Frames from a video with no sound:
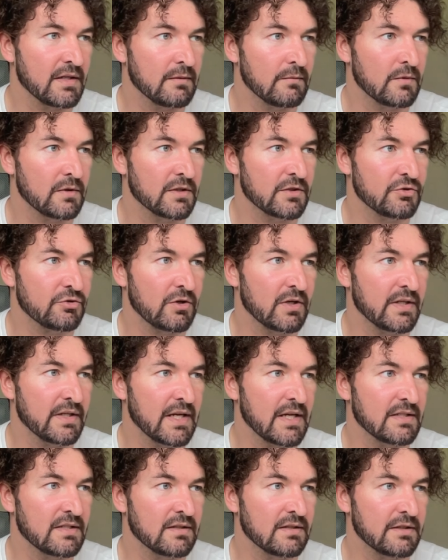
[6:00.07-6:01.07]
you want to try and
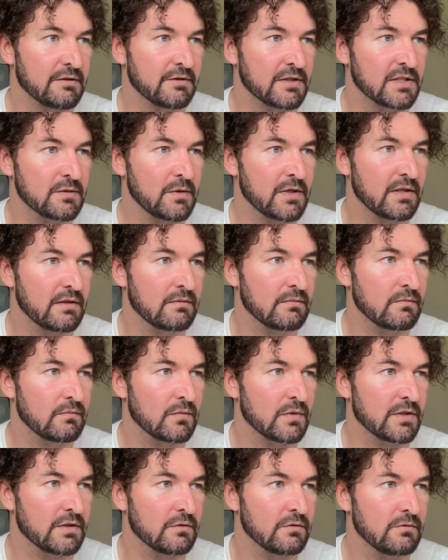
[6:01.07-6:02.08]
get to the nearest swing,
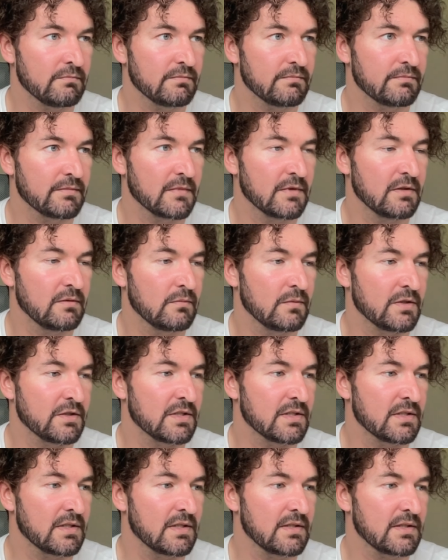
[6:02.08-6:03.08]
which
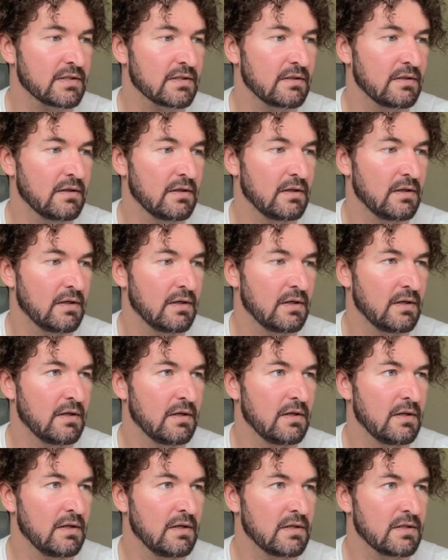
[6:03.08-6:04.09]
is this.
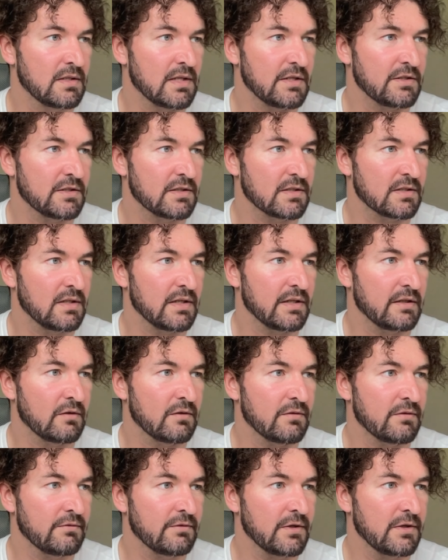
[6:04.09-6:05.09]
So let's just click
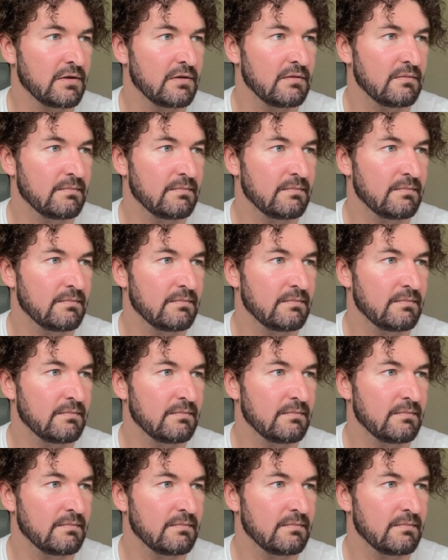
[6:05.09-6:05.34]
on through.